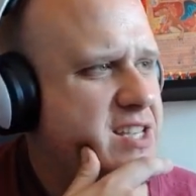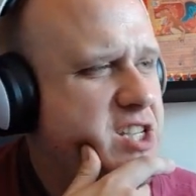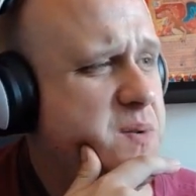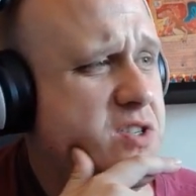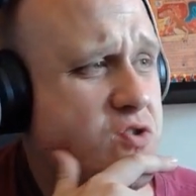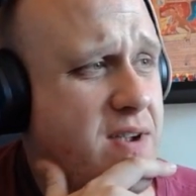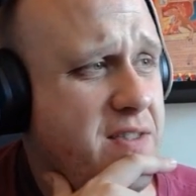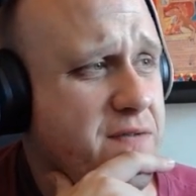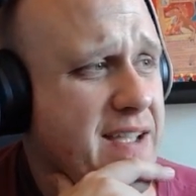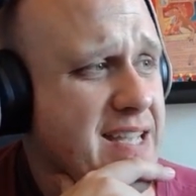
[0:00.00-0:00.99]
Tier is
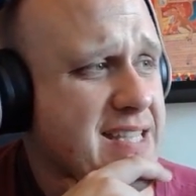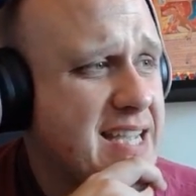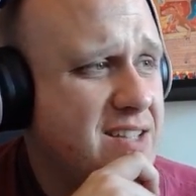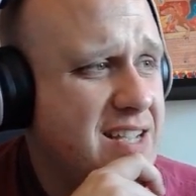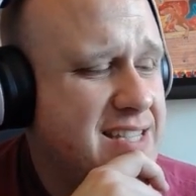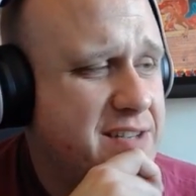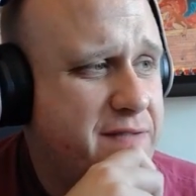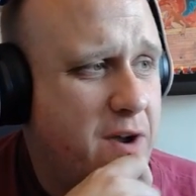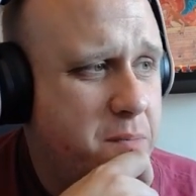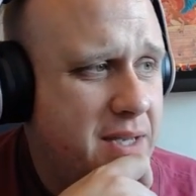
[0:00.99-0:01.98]
Strength, Feint Attack, Night Slash,
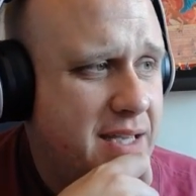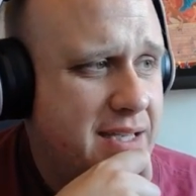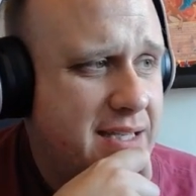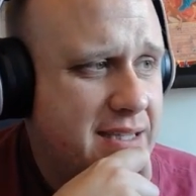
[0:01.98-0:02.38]
foul Play.